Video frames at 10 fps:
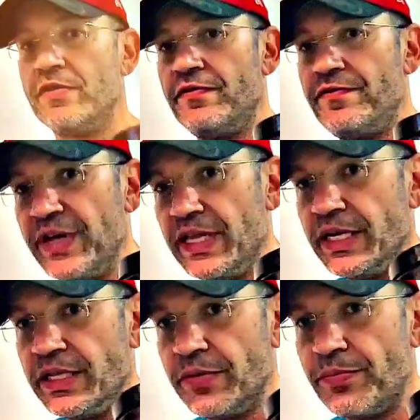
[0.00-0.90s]

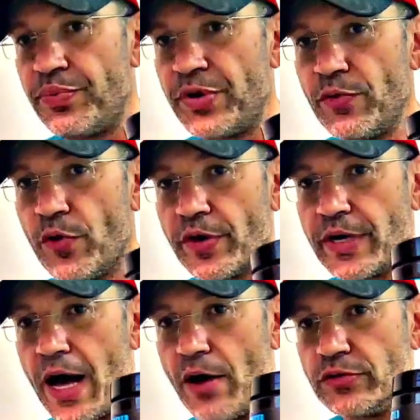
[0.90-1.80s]
Villain
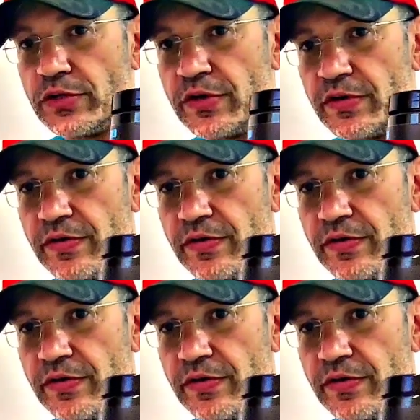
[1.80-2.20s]
Pre-Workout.